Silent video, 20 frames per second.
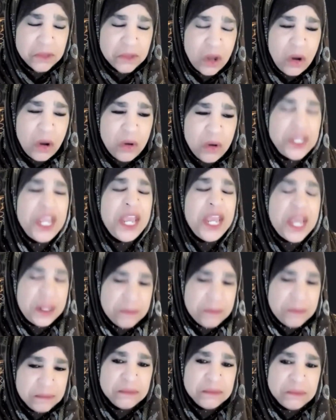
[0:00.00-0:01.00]
Oh
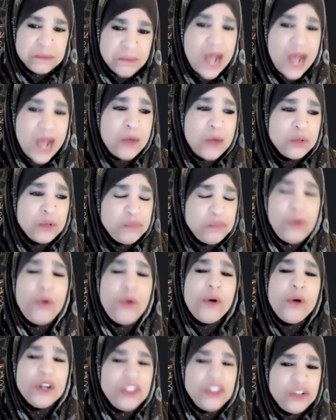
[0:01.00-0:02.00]
yeah, I was
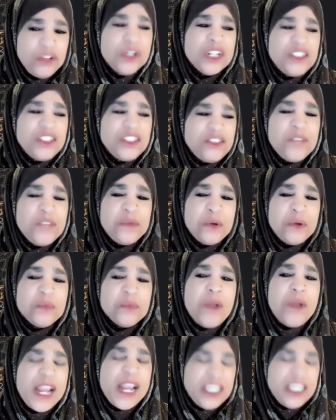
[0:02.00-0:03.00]
born during the civil
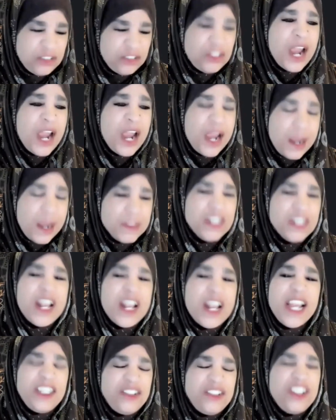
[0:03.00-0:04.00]
rights time in
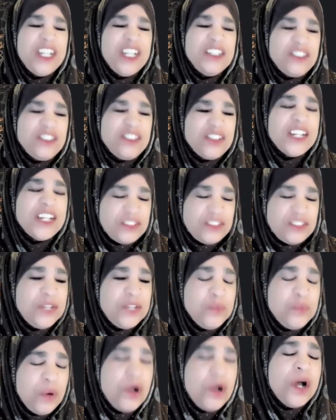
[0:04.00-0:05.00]

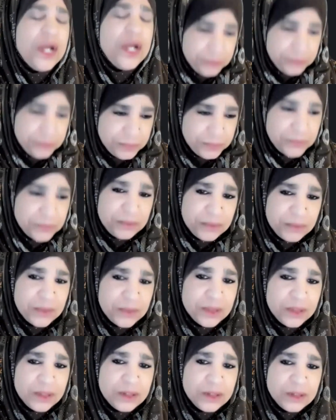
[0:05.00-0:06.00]
1961.
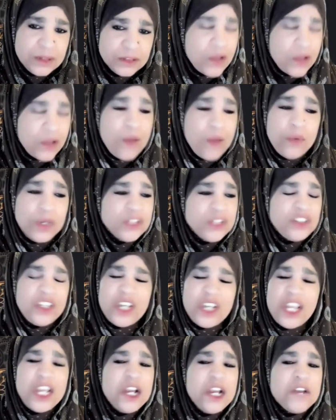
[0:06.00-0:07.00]
So I
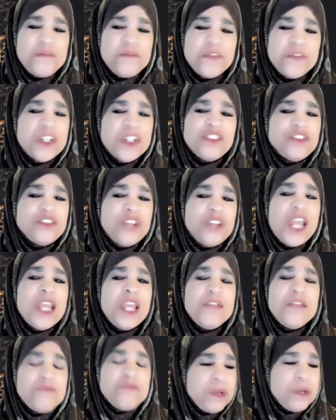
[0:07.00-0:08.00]
wasn't here for the
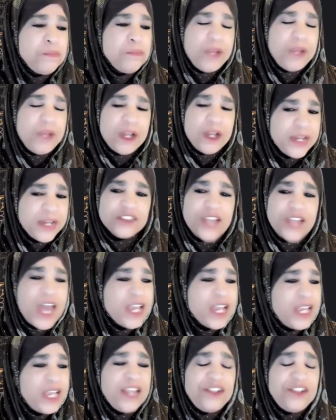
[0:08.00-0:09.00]
slavery period. So I
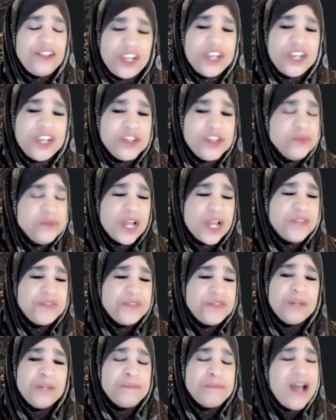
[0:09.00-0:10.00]
can't tell you
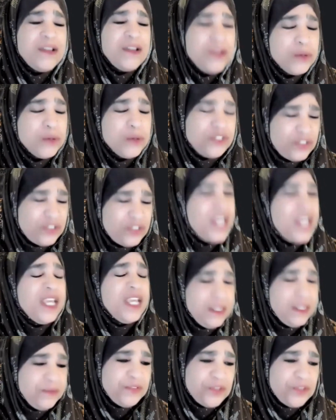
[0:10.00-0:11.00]
nothing about no
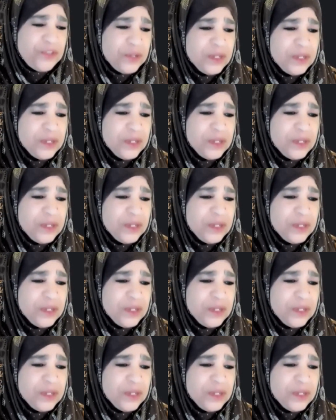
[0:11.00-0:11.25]
slaves.